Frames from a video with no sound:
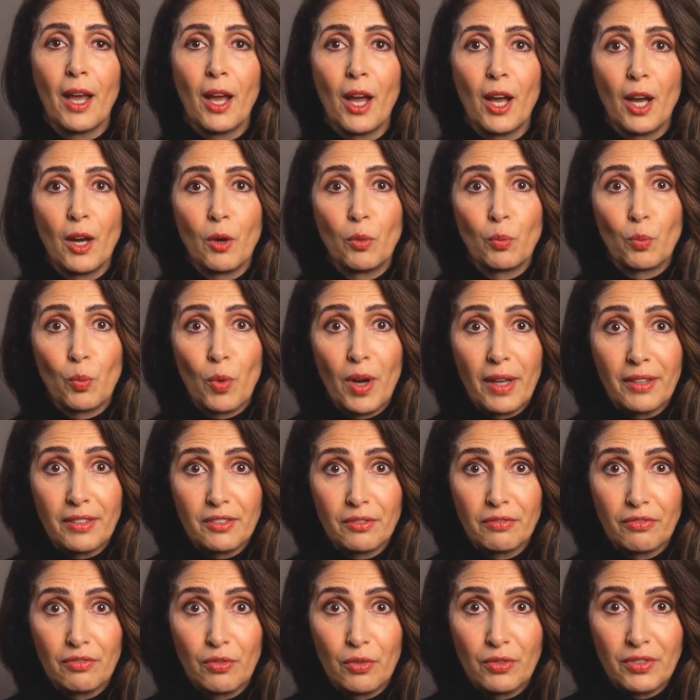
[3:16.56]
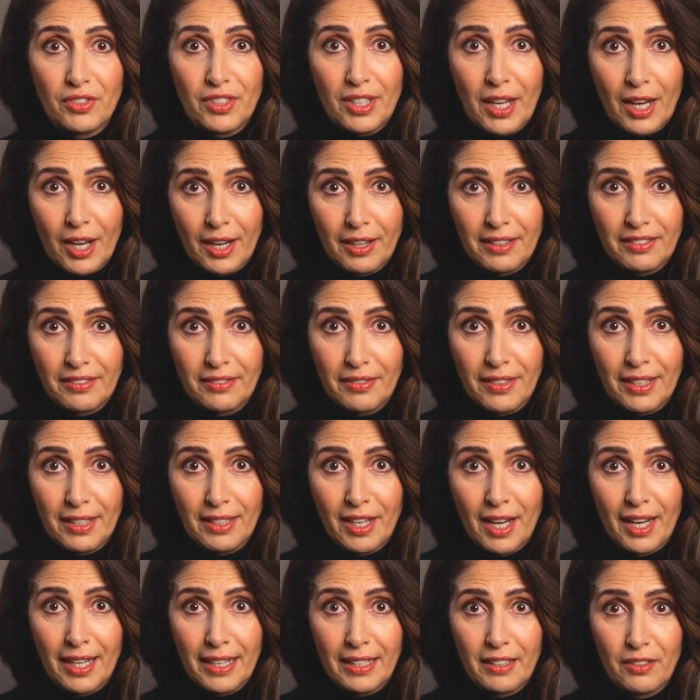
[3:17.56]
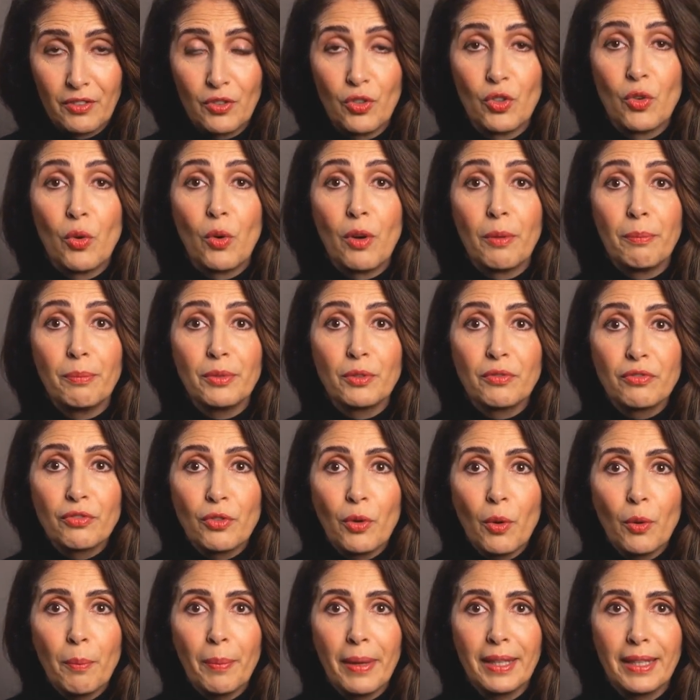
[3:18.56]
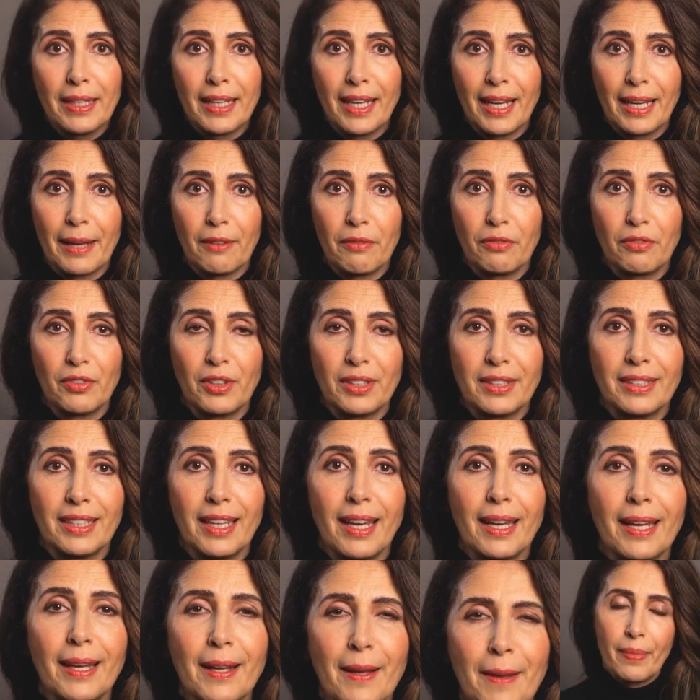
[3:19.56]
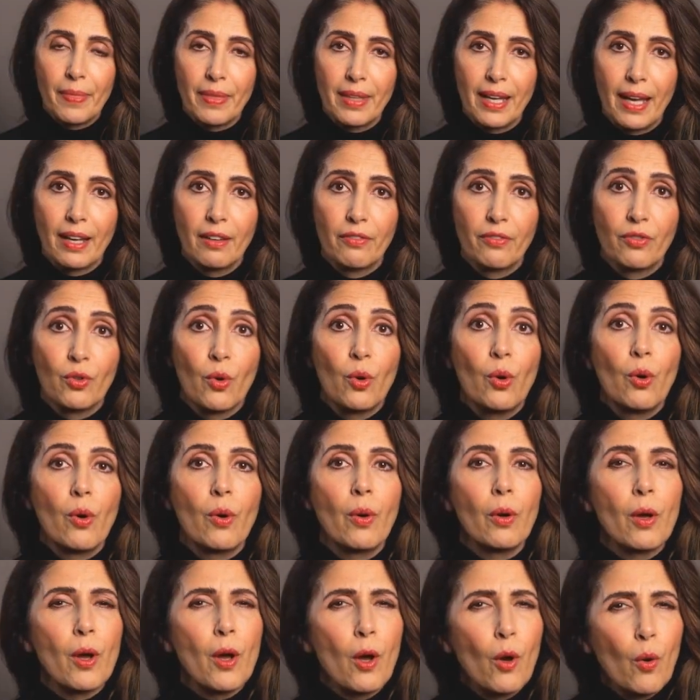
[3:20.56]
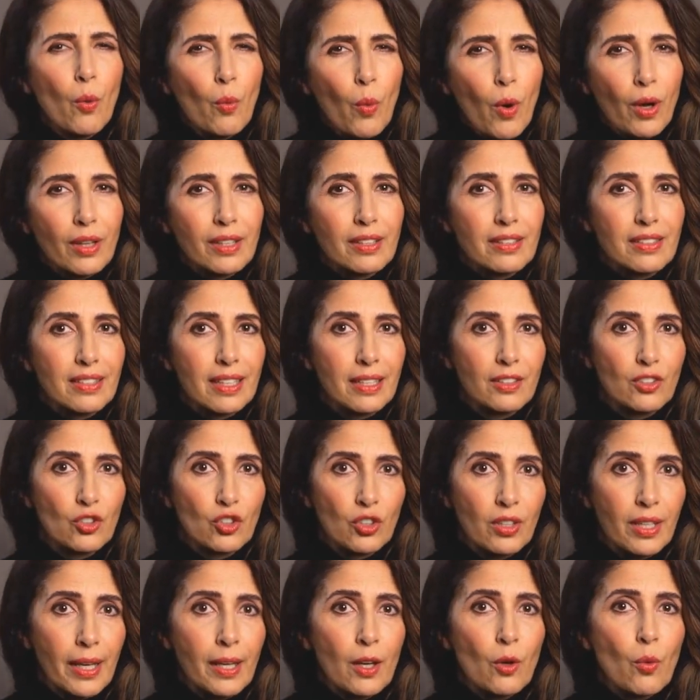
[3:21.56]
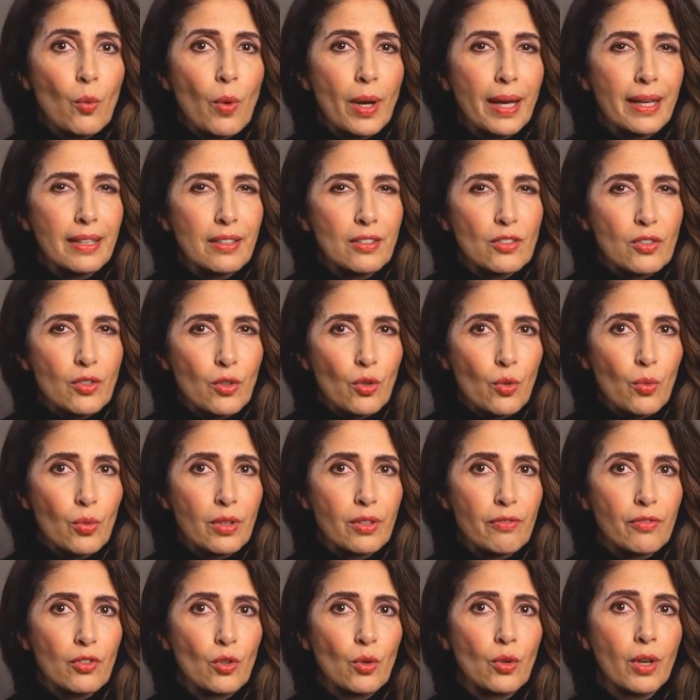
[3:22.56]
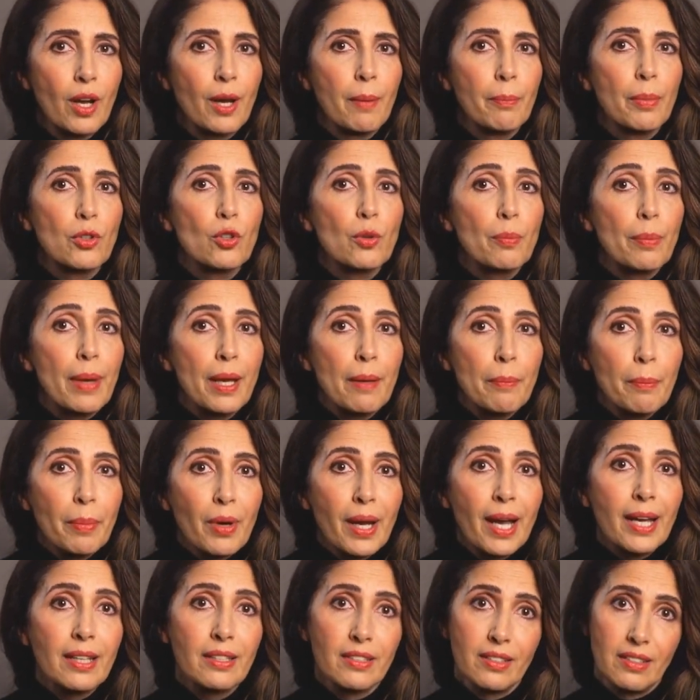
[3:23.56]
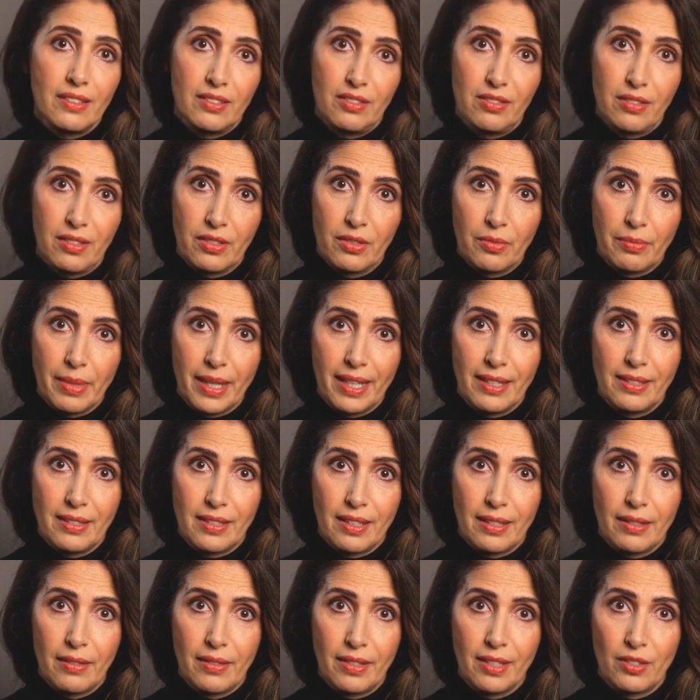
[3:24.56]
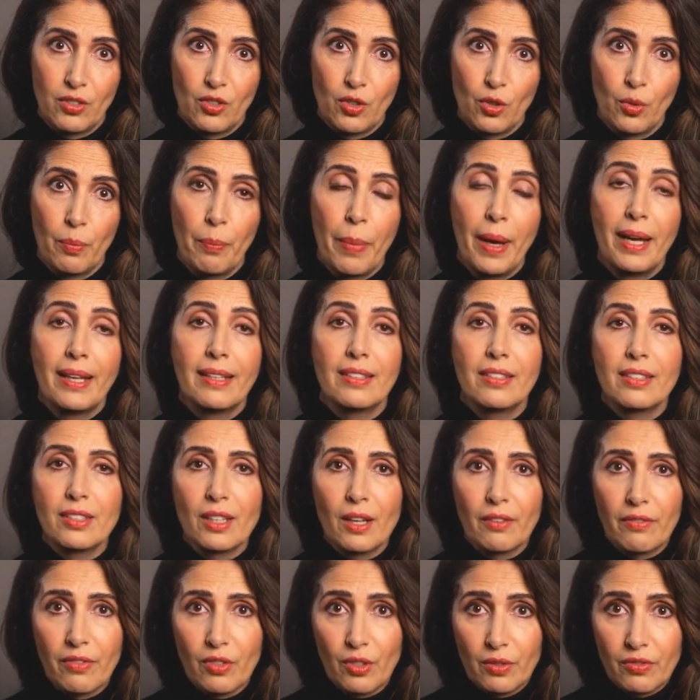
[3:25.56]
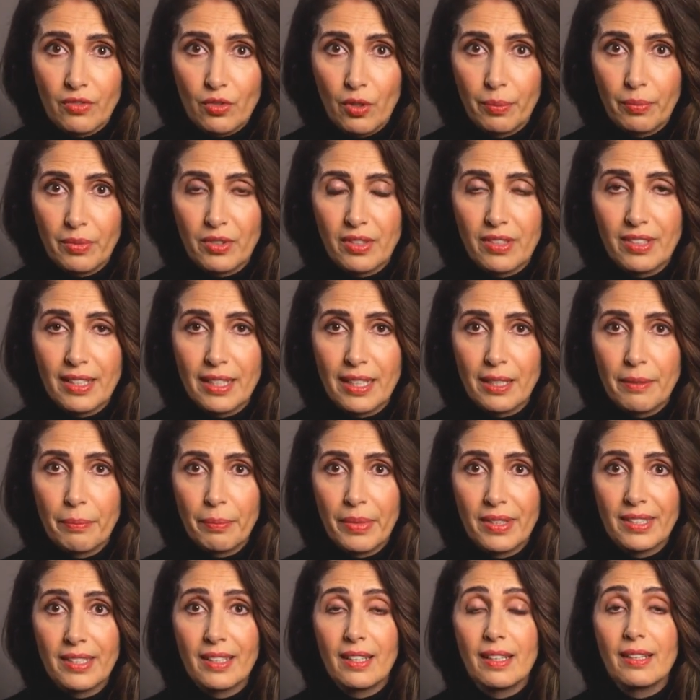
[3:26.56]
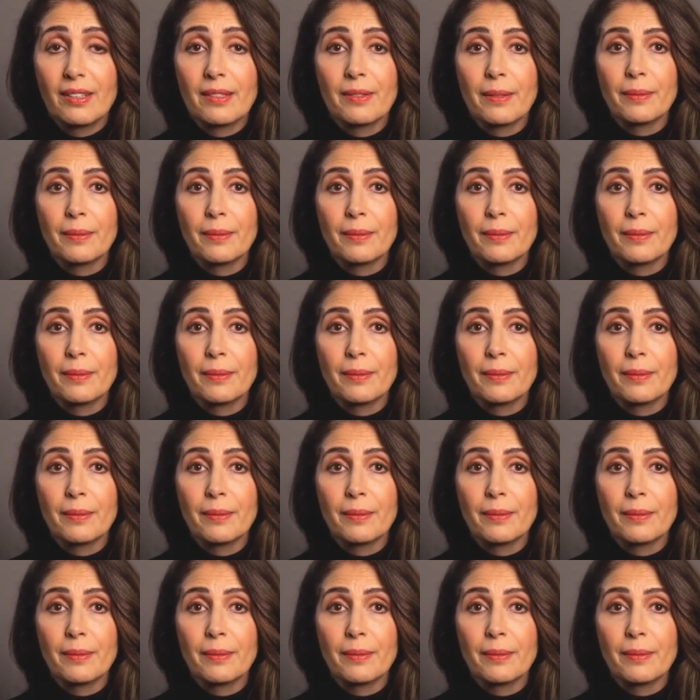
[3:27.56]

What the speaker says: a wonderful task that I enjoy performing every day. Therefore, what essentially awaits you if you come to my practice suspecting that you might suffer from CMD?